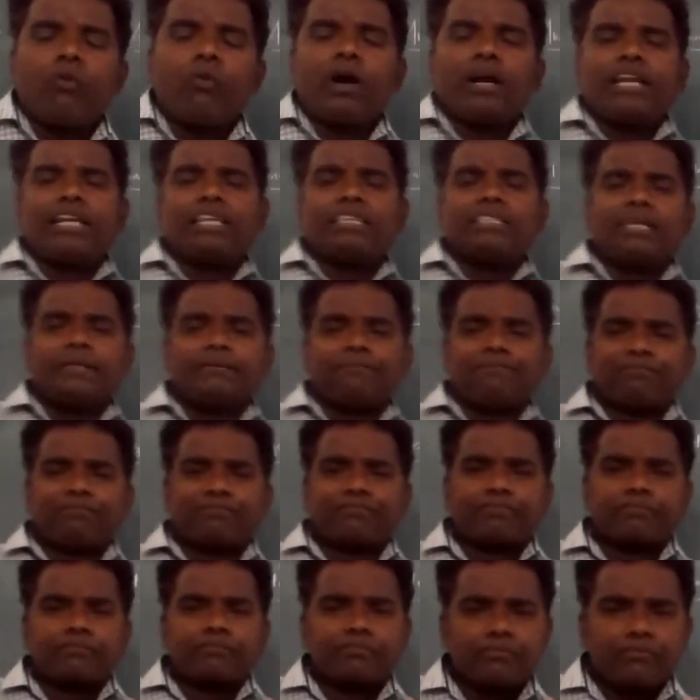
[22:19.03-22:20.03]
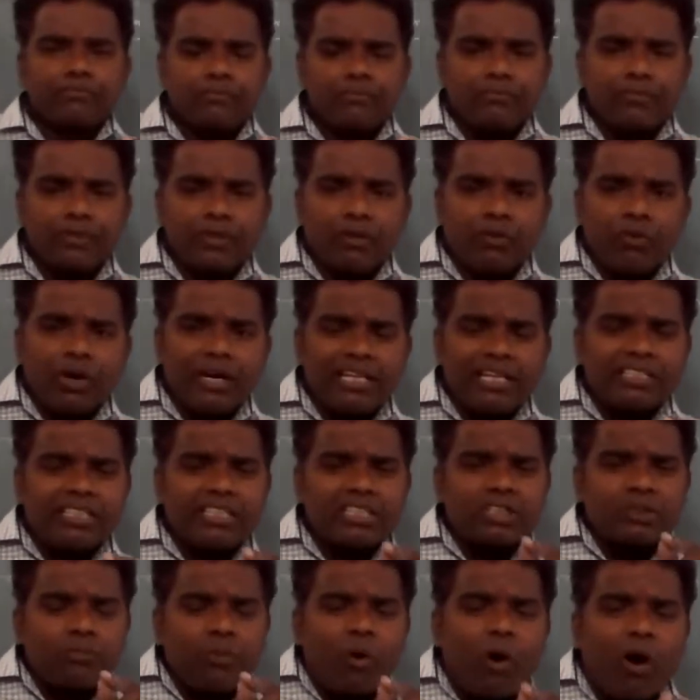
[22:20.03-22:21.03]
What is the
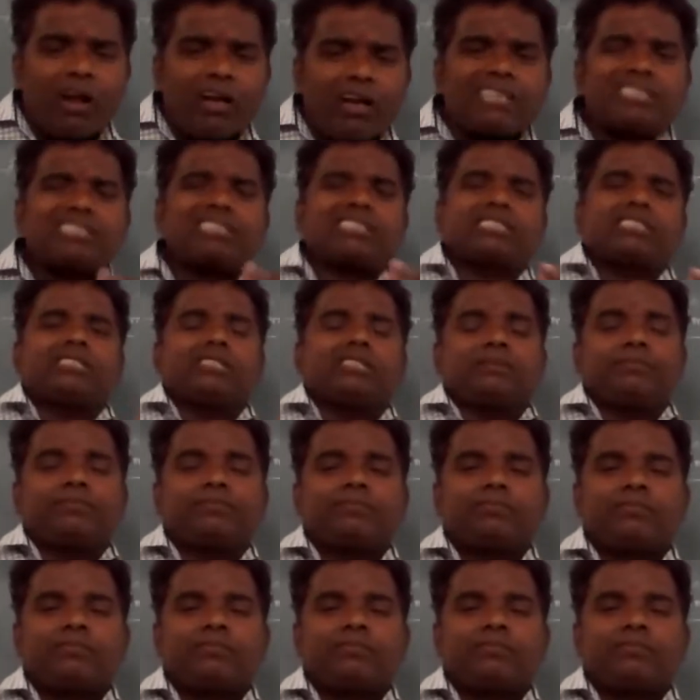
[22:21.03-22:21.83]
smallest?